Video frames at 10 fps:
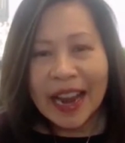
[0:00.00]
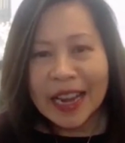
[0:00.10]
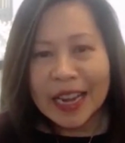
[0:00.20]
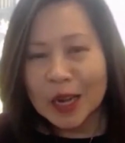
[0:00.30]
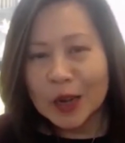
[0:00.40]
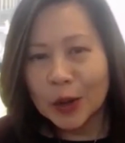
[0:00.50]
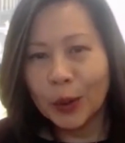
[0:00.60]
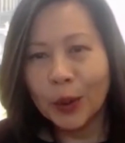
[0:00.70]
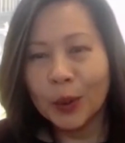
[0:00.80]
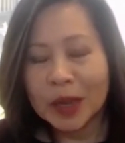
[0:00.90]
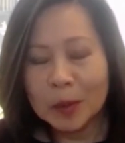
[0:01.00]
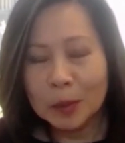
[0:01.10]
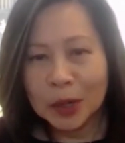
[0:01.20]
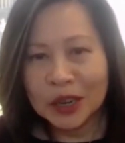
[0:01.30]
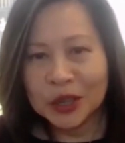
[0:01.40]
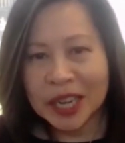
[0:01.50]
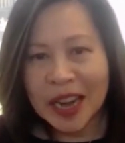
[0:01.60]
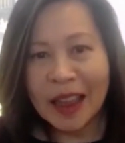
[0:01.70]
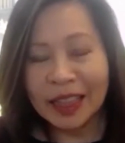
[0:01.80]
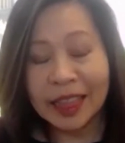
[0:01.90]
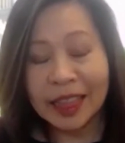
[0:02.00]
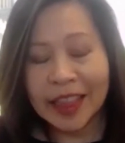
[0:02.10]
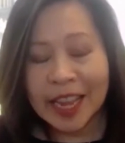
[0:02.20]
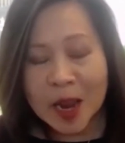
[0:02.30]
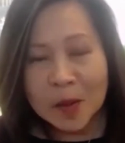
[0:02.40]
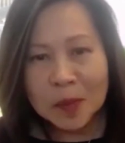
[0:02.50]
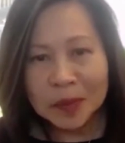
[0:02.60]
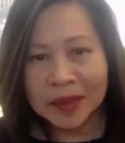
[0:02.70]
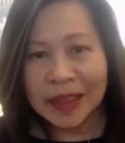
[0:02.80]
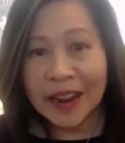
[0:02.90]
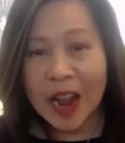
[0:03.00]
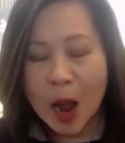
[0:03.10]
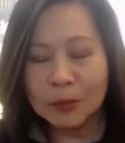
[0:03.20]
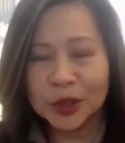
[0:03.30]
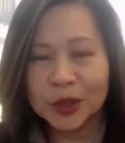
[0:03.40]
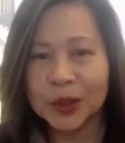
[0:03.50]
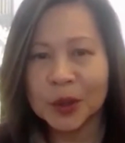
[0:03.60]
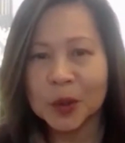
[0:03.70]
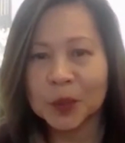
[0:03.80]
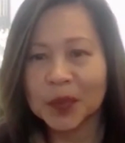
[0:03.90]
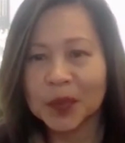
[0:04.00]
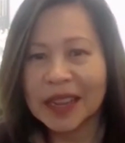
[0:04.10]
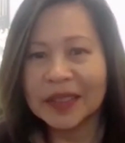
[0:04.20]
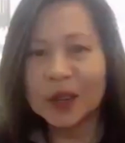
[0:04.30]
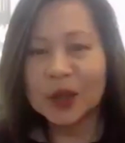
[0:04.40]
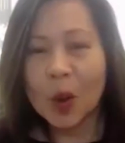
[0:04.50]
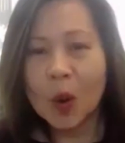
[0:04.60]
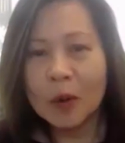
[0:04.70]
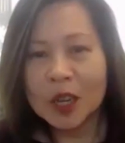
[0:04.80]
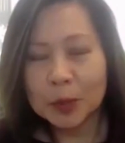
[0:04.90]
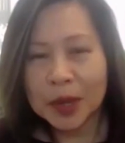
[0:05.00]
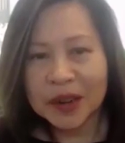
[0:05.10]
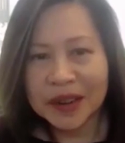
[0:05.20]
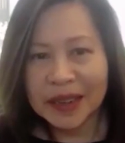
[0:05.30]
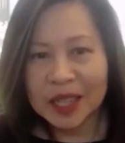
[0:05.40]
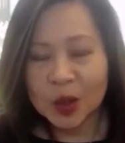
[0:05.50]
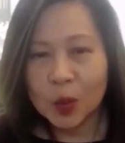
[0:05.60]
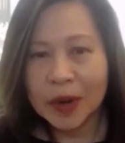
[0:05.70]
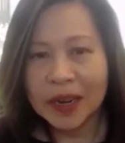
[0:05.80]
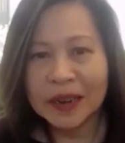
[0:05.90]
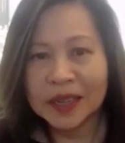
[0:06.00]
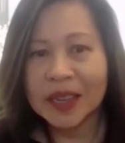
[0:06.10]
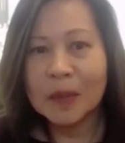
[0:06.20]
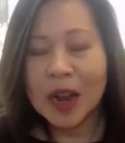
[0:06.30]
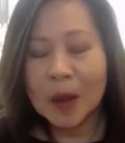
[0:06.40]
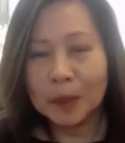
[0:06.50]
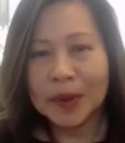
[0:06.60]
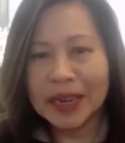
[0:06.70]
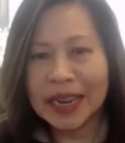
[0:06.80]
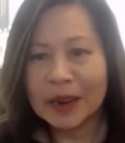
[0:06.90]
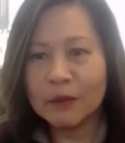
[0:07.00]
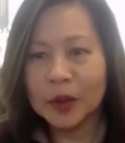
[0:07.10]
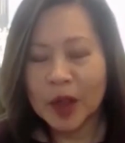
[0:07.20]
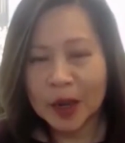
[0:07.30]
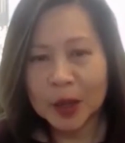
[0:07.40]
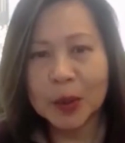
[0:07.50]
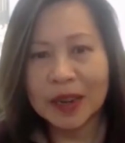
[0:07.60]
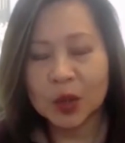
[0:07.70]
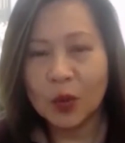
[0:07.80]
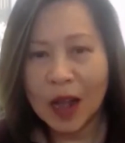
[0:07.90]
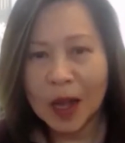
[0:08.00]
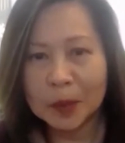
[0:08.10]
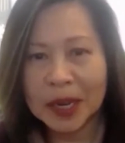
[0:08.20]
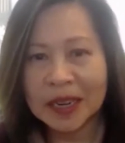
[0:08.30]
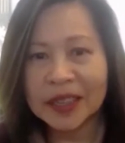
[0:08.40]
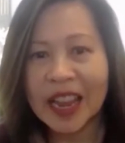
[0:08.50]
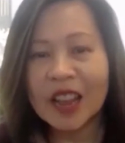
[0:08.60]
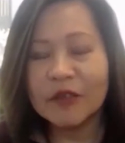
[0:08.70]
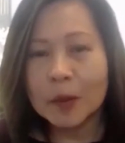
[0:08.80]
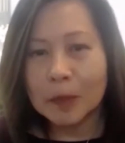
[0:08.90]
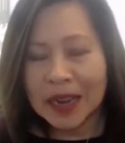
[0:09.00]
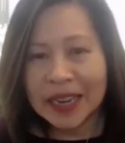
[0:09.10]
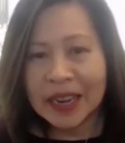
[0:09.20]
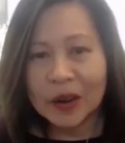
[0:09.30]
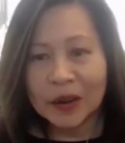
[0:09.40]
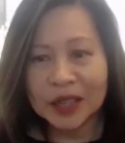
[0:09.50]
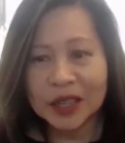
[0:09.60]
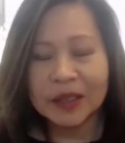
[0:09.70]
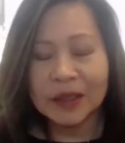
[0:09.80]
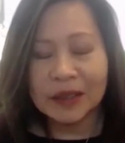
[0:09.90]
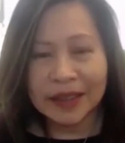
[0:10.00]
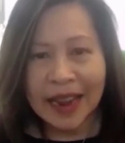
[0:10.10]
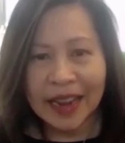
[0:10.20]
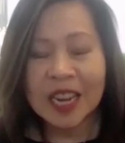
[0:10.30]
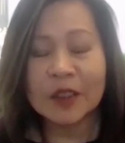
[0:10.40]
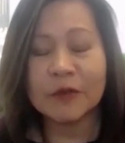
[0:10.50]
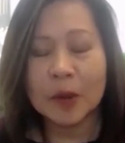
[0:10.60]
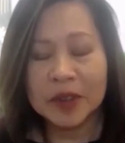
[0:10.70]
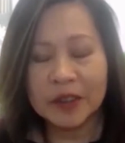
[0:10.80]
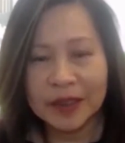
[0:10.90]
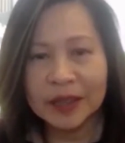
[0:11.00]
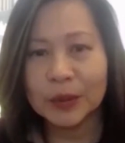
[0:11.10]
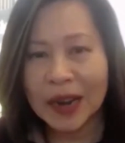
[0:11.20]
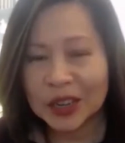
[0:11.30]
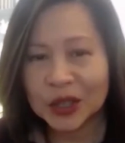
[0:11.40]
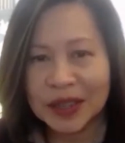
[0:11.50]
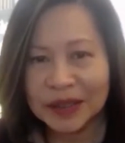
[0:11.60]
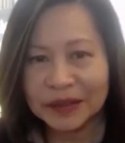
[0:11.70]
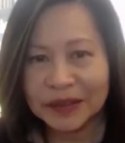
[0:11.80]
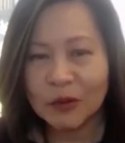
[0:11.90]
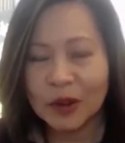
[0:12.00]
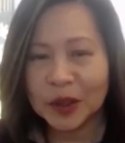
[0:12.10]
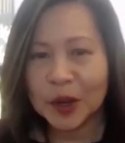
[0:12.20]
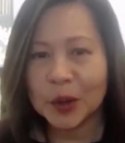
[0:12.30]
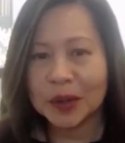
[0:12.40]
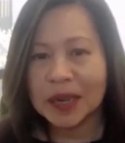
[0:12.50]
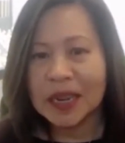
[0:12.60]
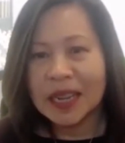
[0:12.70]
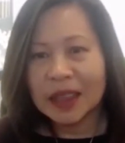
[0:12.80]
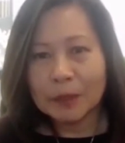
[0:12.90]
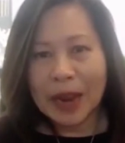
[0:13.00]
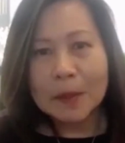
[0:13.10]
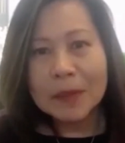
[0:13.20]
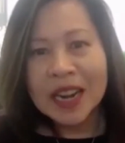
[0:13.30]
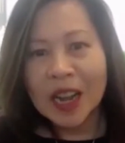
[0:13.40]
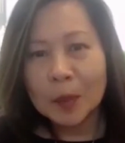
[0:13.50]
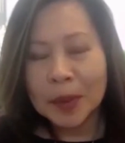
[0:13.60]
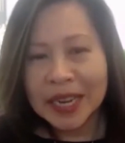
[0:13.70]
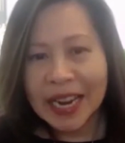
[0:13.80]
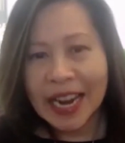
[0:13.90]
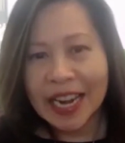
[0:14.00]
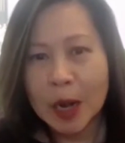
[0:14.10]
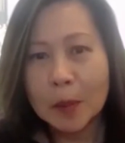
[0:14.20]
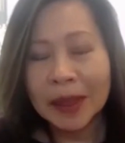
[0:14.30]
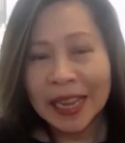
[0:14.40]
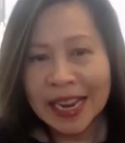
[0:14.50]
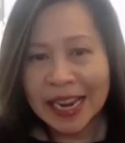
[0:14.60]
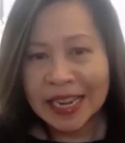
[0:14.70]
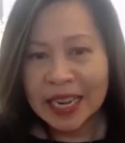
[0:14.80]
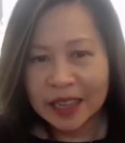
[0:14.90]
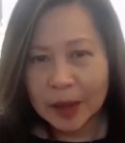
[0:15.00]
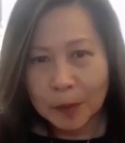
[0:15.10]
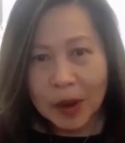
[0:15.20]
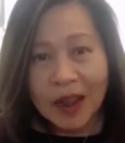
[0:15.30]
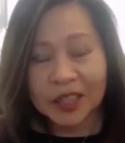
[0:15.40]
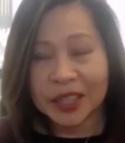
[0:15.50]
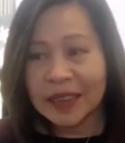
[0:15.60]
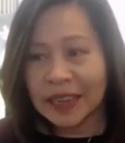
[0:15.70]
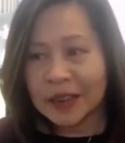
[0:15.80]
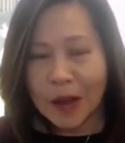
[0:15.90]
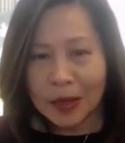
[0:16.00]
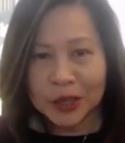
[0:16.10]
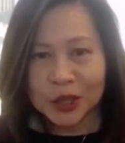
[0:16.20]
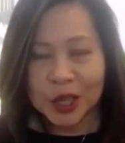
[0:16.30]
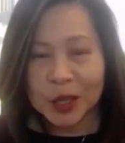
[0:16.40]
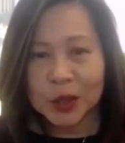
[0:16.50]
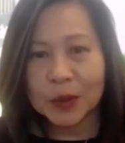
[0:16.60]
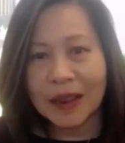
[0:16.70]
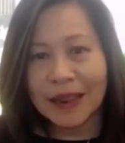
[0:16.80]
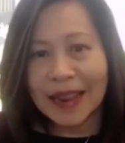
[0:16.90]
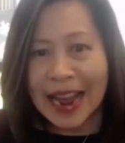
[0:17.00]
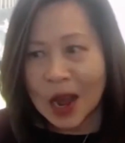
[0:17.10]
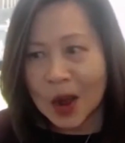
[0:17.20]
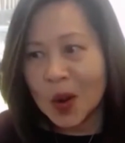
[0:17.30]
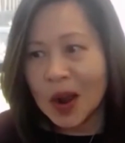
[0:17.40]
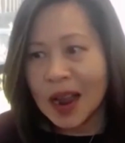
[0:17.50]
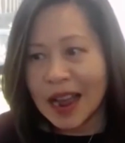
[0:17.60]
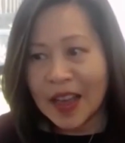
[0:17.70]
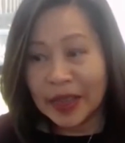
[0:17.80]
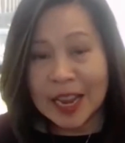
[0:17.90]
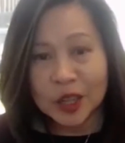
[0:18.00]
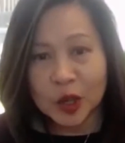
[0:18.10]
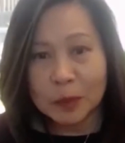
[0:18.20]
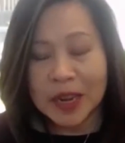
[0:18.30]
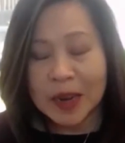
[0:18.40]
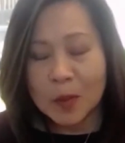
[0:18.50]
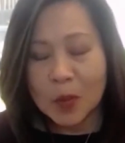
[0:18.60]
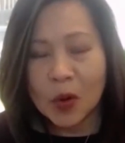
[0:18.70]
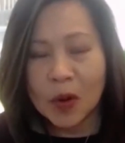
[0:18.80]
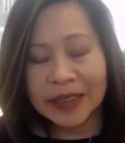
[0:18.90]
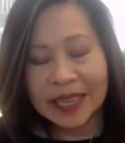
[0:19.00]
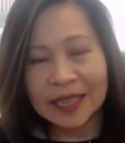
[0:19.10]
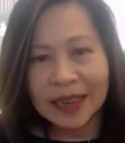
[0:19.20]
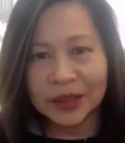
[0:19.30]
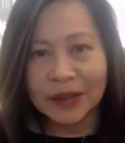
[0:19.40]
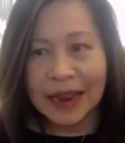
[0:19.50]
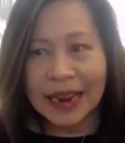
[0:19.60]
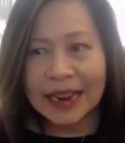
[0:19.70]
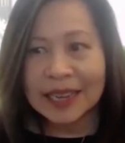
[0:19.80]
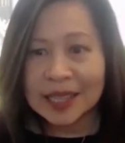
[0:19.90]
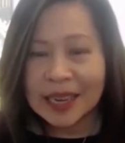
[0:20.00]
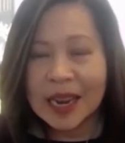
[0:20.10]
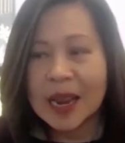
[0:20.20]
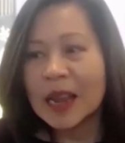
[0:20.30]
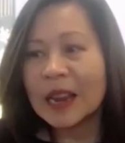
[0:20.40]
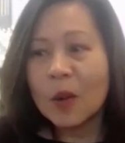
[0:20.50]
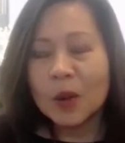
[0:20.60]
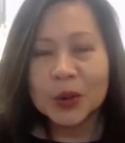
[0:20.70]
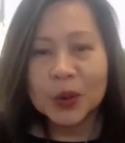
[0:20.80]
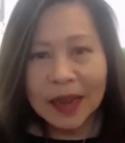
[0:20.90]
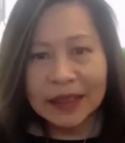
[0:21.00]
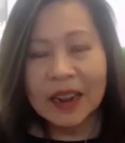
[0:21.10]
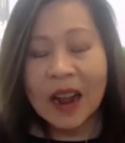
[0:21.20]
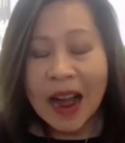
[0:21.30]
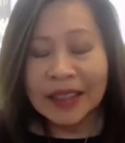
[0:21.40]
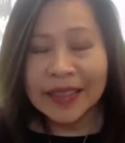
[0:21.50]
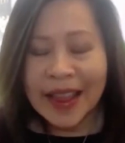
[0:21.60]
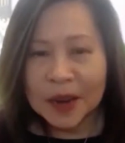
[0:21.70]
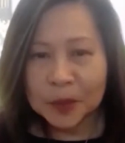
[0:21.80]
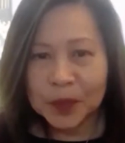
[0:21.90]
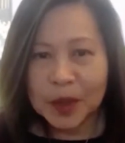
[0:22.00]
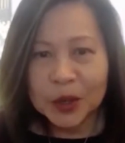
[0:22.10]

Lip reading: any new emerging theme that comes through, there's always periods where some company will not do as well because everybody are still attacking it from different direction, right? Whether you're the payment company enabling it, the blockchain technology to allow things to be more decentralized, and also like the content.